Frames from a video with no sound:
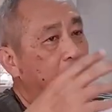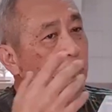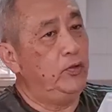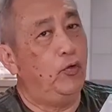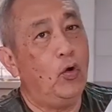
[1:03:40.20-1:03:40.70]

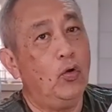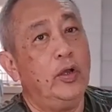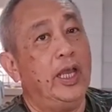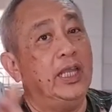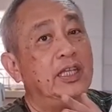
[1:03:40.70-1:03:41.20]

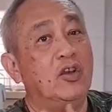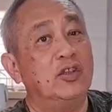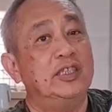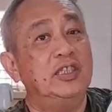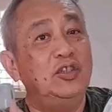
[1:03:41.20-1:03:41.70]
withdraw, and he
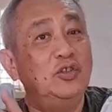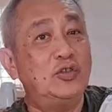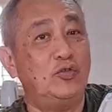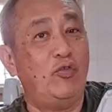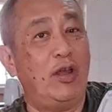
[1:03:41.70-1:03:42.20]
continues
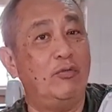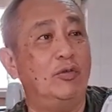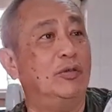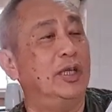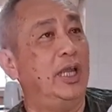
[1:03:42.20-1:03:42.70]
to
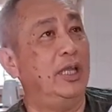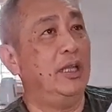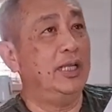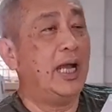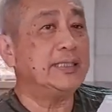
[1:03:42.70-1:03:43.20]
travel. And
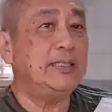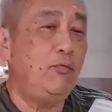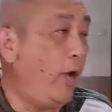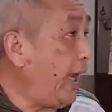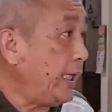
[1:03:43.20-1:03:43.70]
I asked
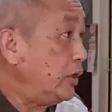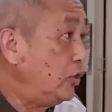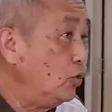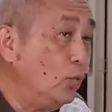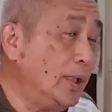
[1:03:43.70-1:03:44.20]
him, where do
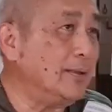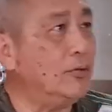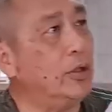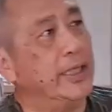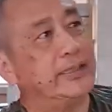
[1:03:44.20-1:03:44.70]
you work?
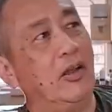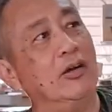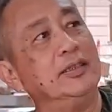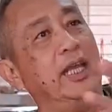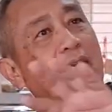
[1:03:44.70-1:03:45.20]
Oh, as
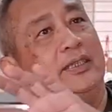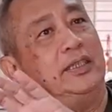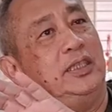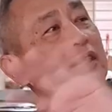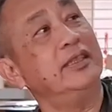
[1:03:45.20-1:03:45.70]
long as there is
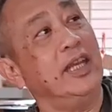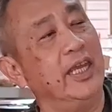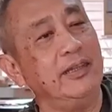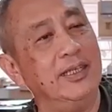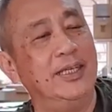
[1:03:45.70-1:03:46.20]

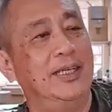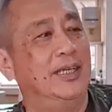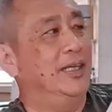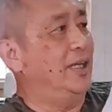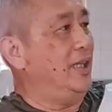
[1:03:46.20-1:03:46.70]
internet,
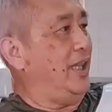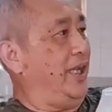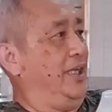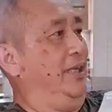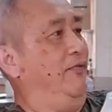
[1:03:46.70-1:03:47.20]

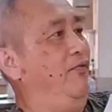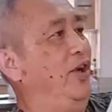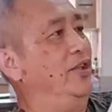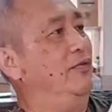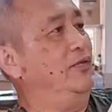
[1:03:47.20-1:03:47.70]
like in
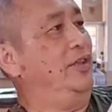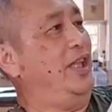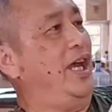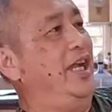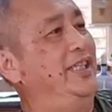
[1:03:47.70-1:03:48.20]
front of the
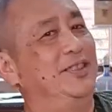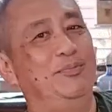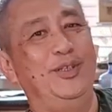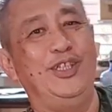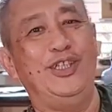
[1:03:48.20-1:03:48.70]
nice
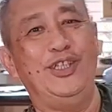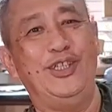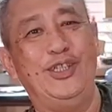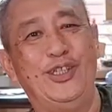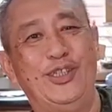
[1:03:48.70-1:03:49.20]

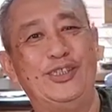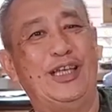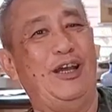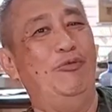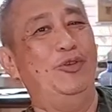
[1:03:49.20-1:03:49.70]
beach,
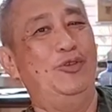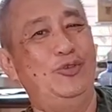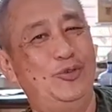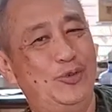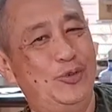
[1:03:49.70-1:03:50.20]
I would
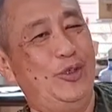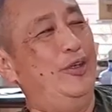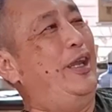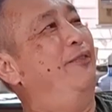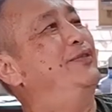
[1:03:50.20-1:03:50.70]
do, you
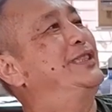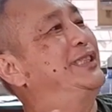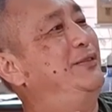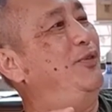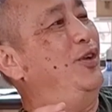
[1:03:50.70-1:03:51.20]
know, have a
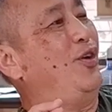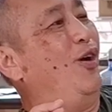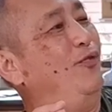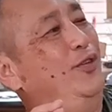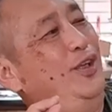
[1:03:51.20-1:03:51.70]
sip of the
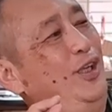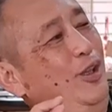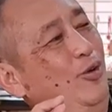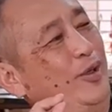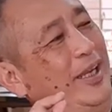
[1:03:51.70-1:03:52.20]
coffee,
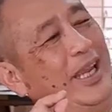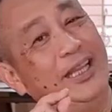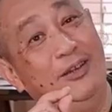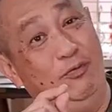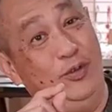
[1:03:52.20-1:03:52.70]
looking
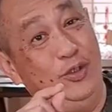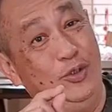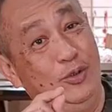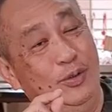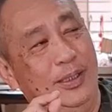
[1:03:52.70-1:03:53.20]
at the
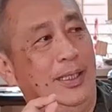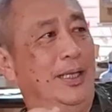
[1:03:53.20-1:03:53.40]
view.